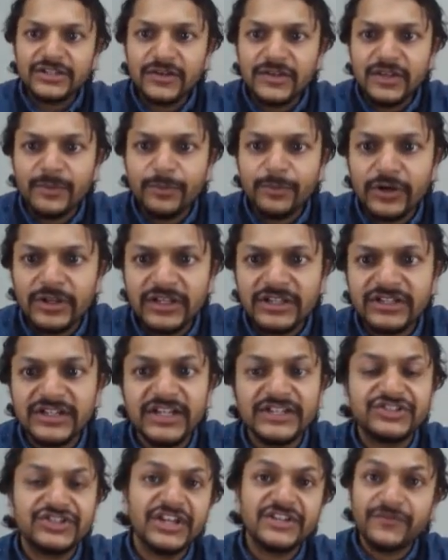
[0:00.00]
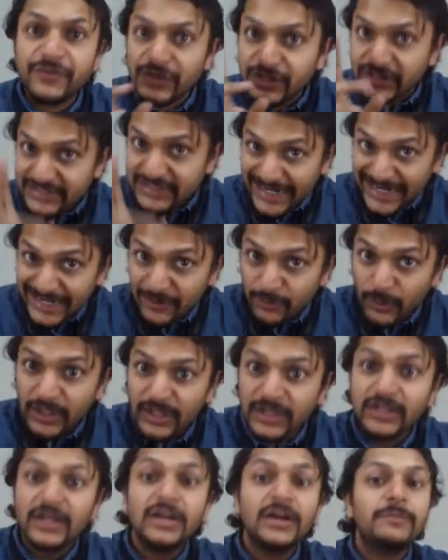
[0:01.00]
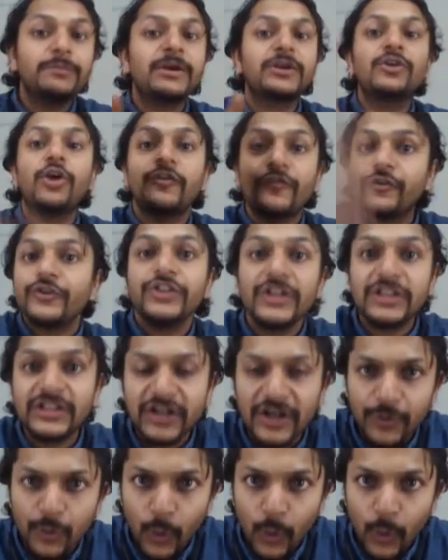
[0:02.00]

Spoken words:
of the polarization has changed for the second one, but not for the third